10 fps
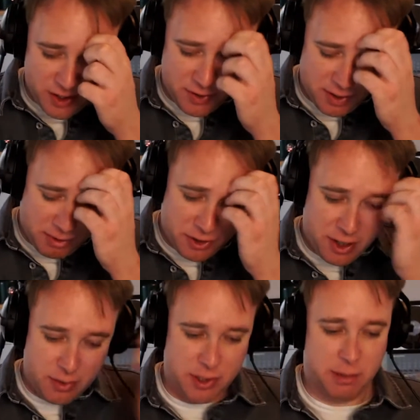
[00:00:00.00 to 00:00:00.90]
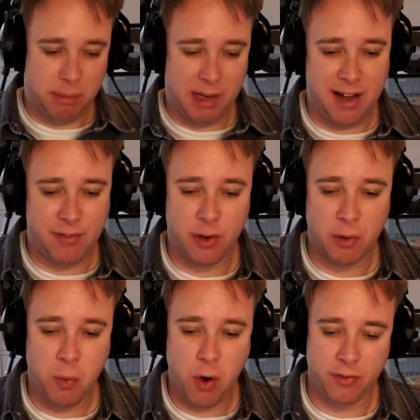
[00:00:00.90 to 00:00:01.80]
If someone's new to the platform,
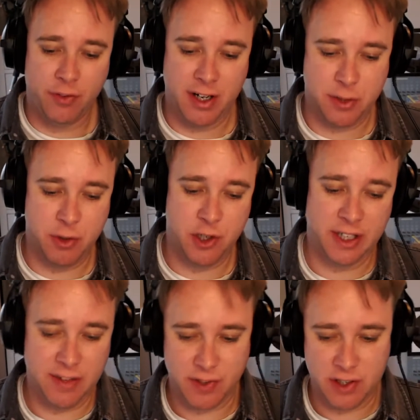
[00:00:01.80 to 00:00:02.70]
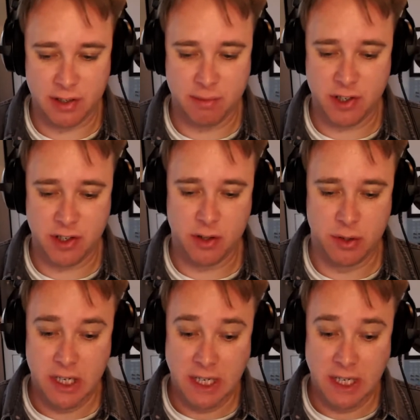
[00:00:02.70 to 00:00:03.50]
what advice would you give to them to